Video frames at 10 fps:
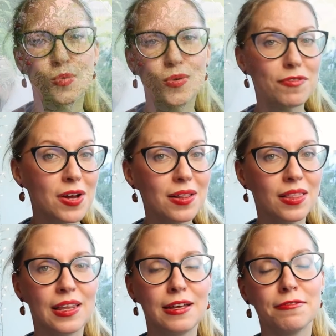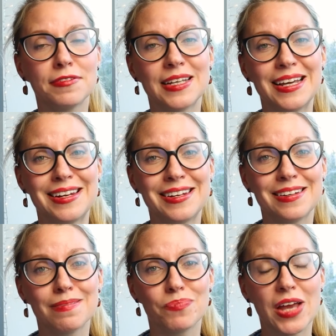We've not lived
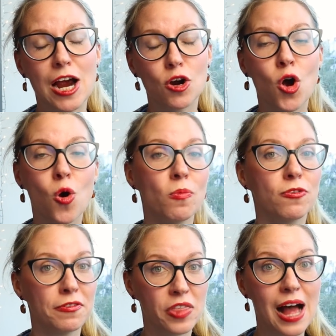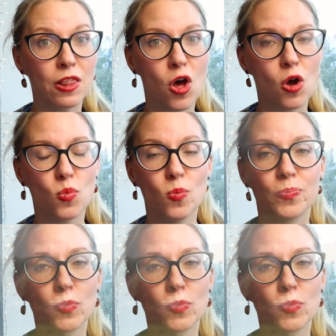in our home for that long.